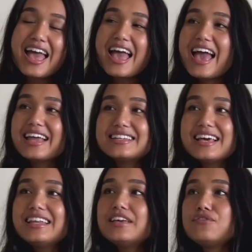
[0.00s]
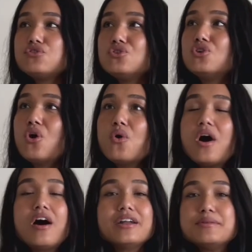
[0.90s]
And then if you go
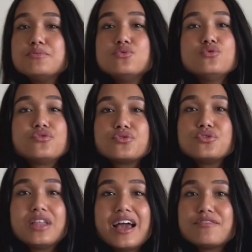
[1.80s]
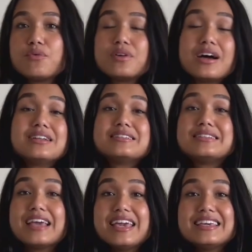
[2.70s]
on and move through life without
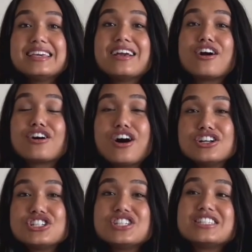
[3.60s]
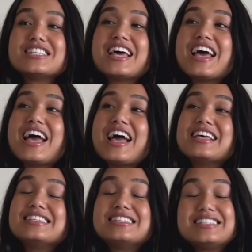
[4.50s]
taking a conscious
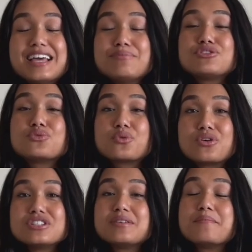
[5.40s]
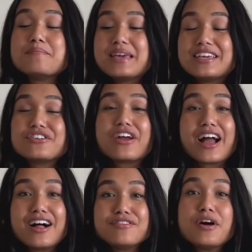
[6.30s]
step towards making your
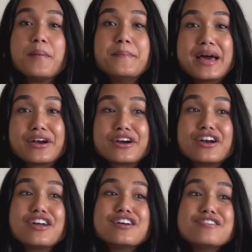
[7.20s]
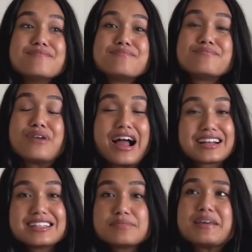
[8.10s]
health a better
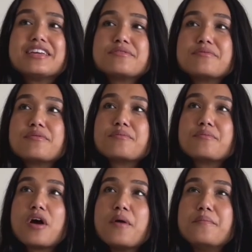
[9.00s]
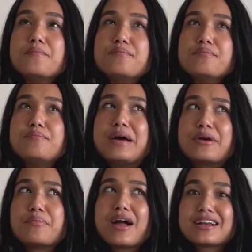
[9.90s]
practice, making a better
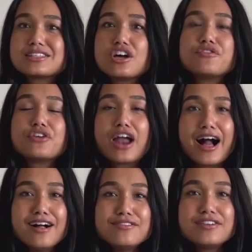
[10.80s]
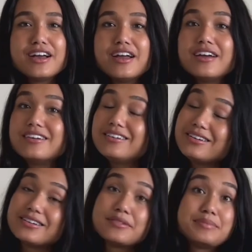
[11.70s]
practice of your health, you're
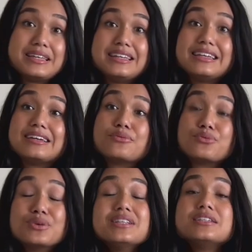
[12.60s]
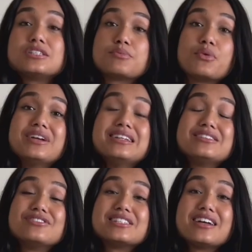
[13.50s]
going to be really disappointed in
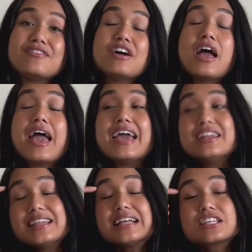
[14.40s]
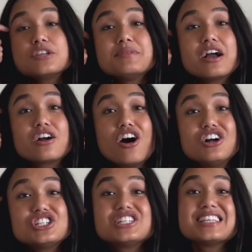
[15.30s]
yourself. And that's going to be
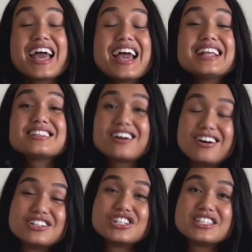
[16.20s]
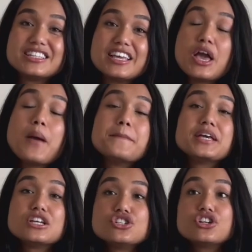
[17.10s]
unconscious and consciously,
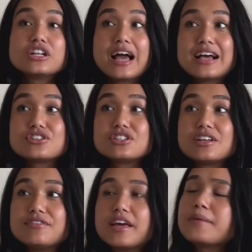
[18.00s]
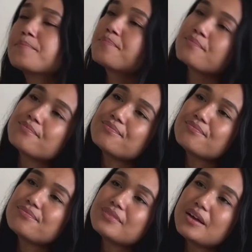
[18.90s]
because you're going to ask yourself like,
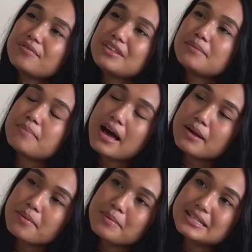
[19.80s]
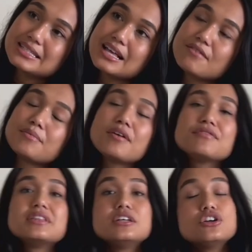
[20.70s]
I'm feeling bad about myself. I'm not
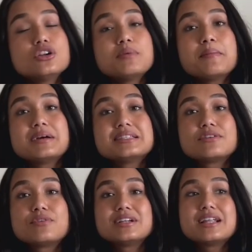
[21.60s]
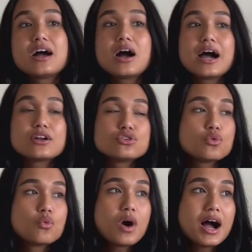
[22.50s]
feeling good about myself right now. I don't know
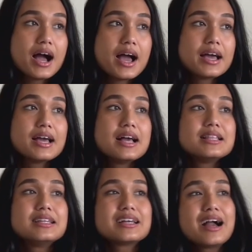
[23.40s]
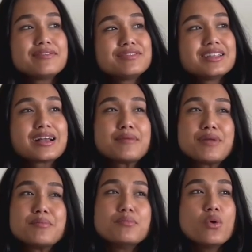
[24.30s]
why. Like, I feel like I'm
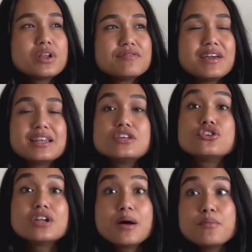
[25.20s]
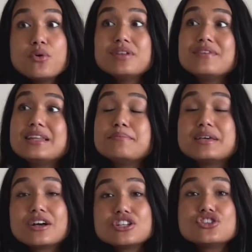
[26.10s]
not motivated. You're not motivated
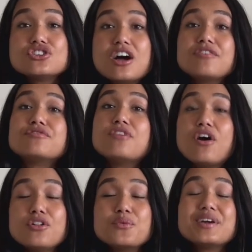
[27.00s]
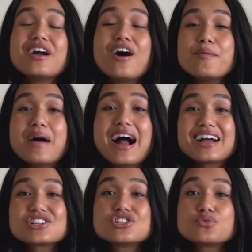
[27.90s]
because you're not following up
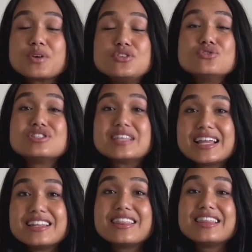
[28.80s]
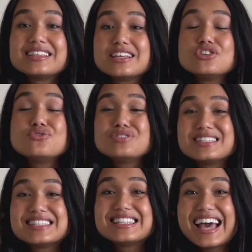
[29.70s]
actions when you said the things that you
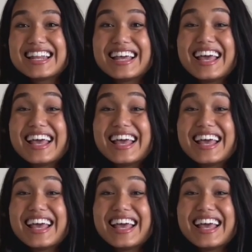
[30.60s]
said.